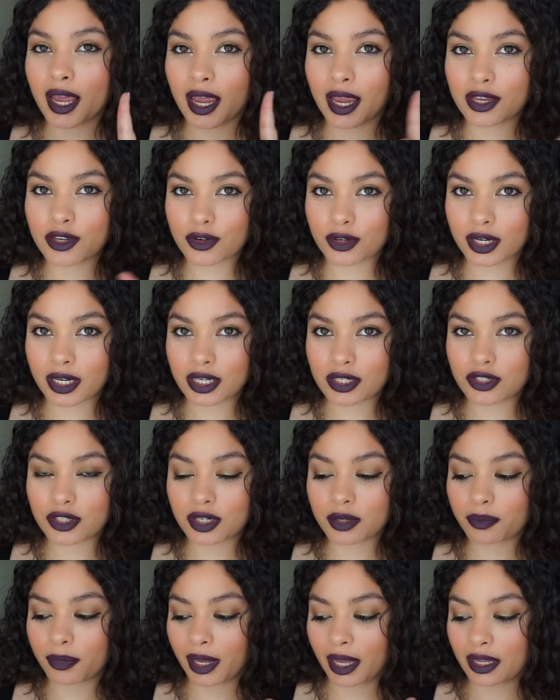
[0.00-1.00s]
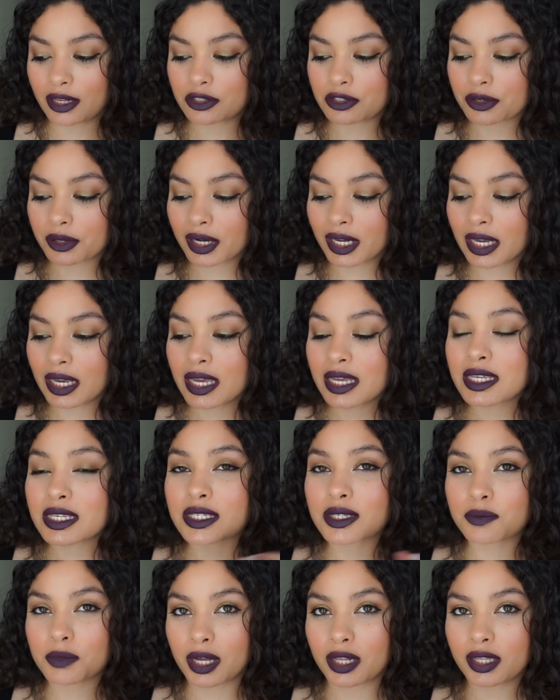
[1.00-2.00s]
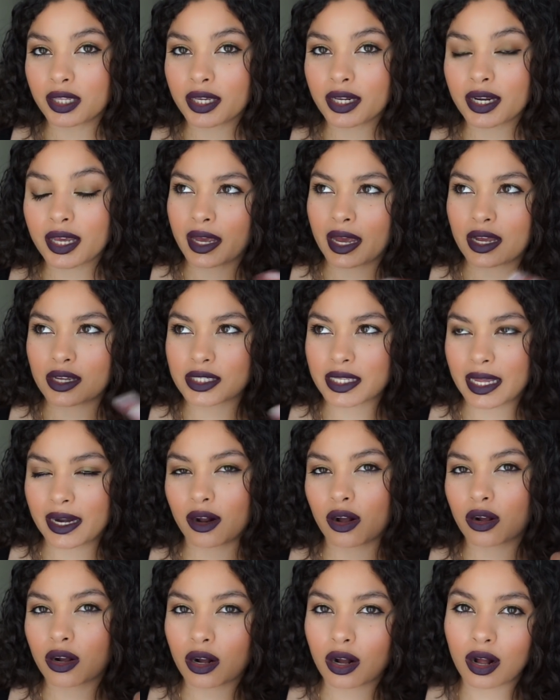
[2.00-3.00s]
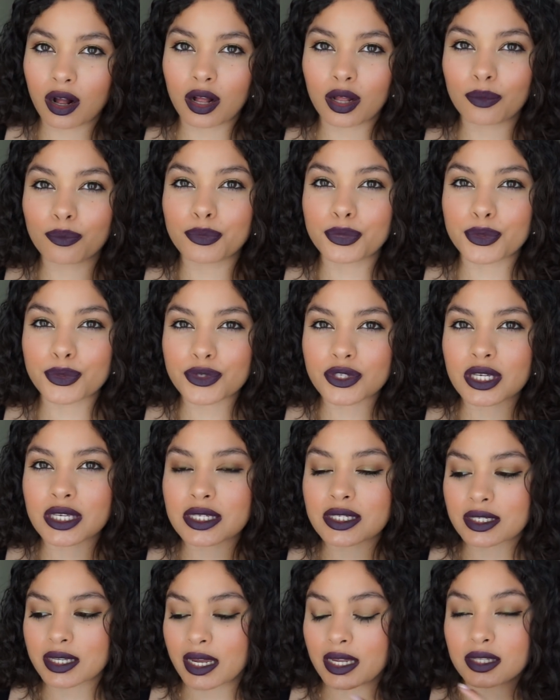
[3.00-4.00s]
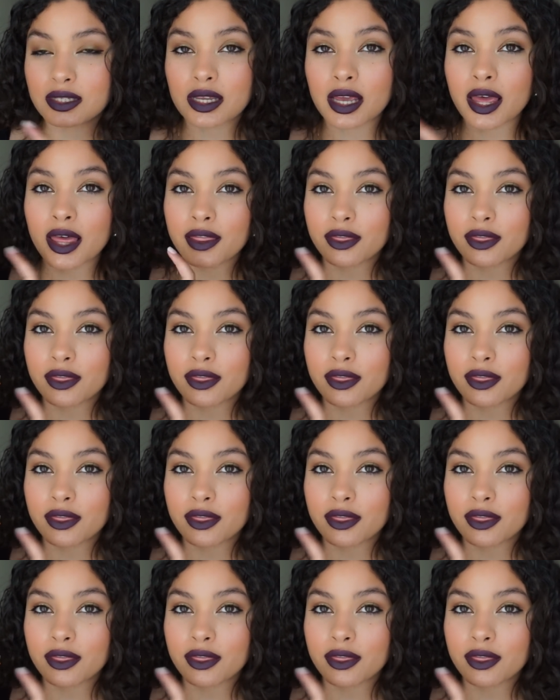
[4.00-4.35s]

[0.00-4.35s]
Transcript: in your kitchen pantry smell it it has that alcohol boozy scent